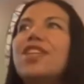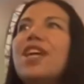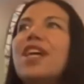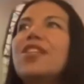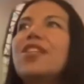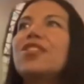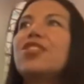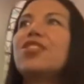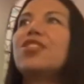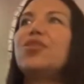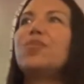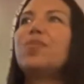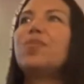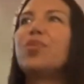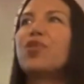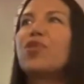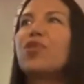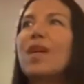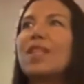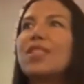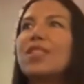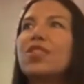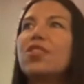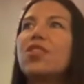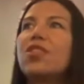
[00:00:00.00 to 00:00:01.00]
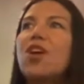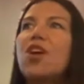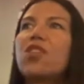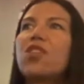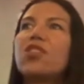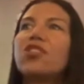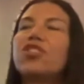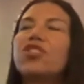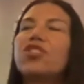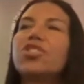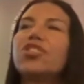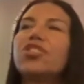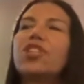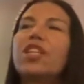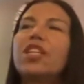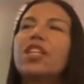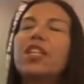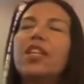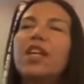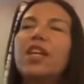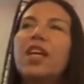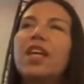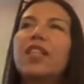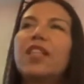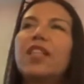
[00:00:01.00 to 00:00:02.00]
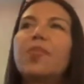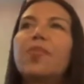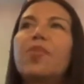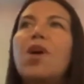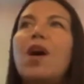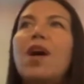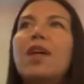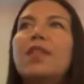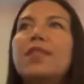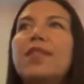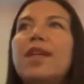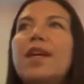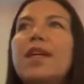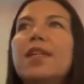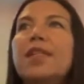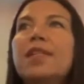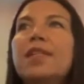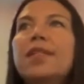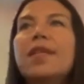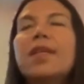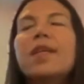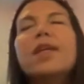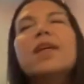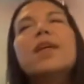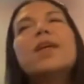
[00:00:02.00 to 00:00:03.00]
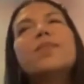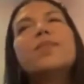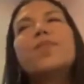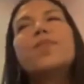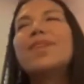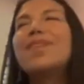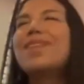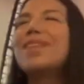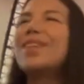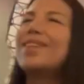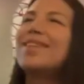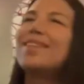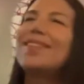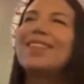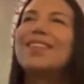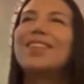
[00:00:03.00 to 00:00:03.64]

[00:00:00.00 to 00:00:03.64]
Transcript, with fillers: as you progress along the journey and the process but the,